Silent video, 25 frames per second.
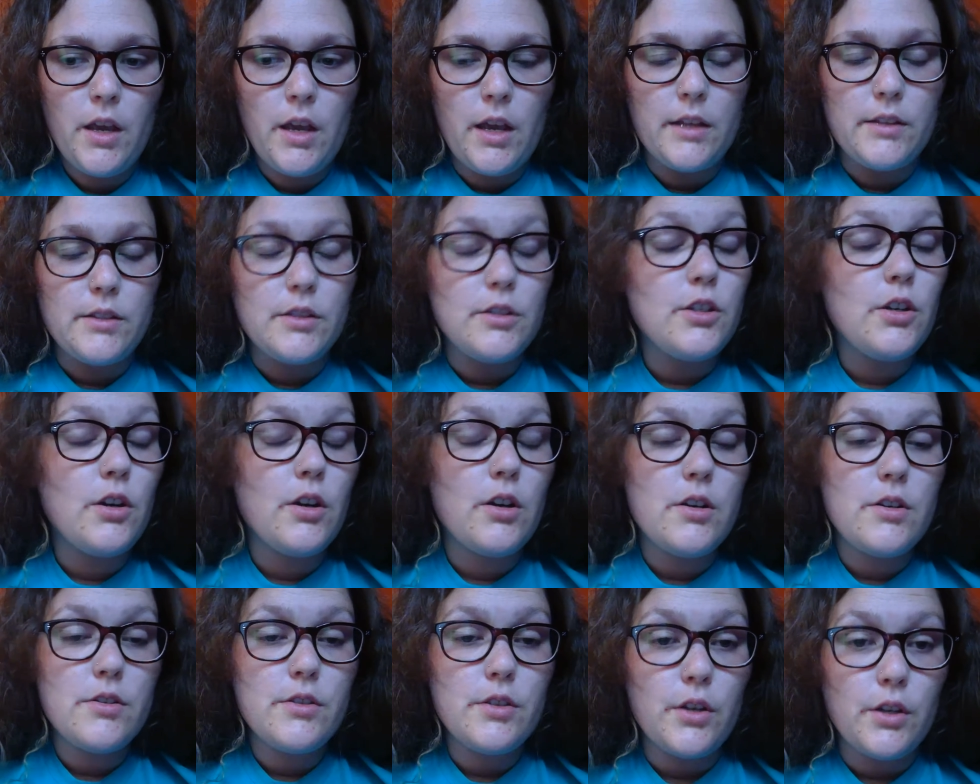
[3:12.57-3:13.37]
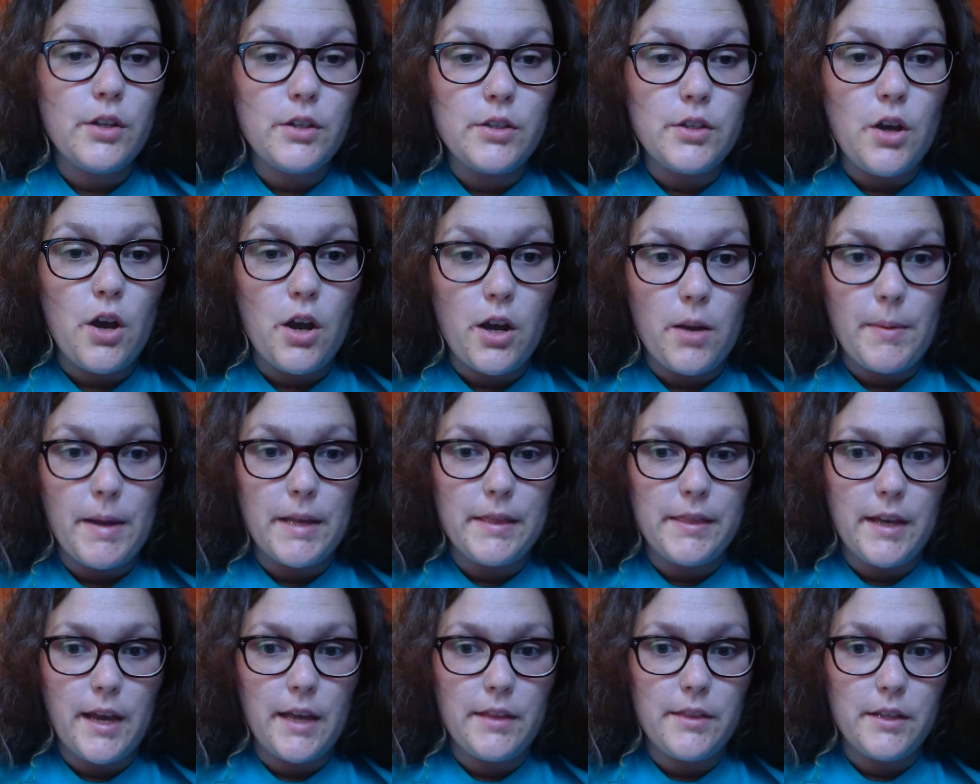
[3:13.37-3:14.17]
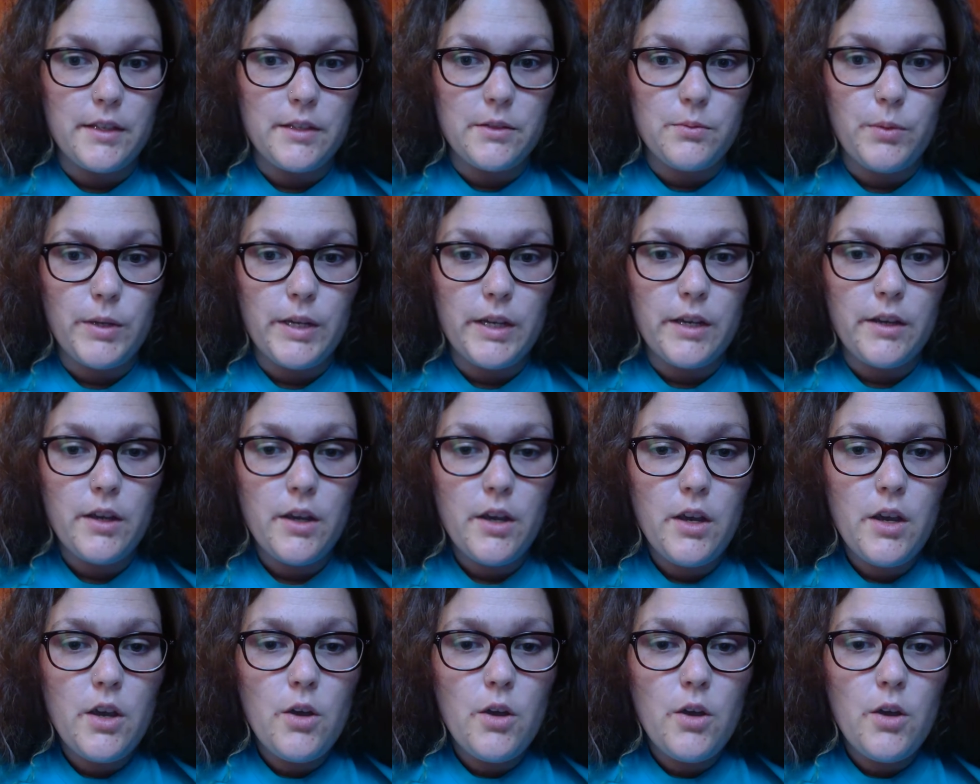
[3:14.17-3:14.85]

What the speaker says: And so you're also going to talk about that this week.